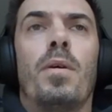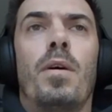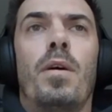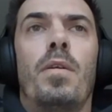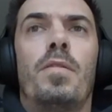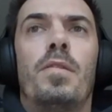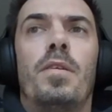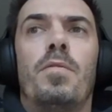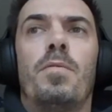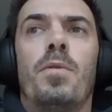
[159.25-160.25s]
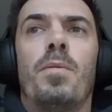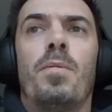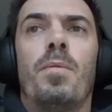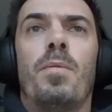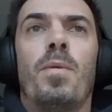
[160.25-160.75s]
research
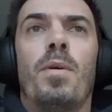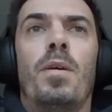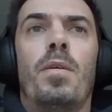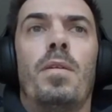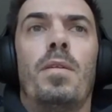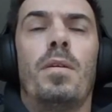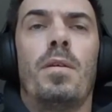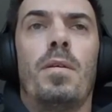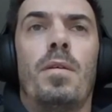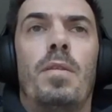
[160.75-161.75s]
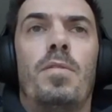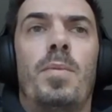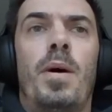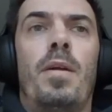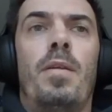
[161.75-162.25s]
for 1 year in
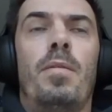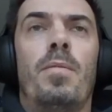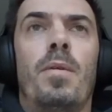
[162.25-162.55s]
Japan.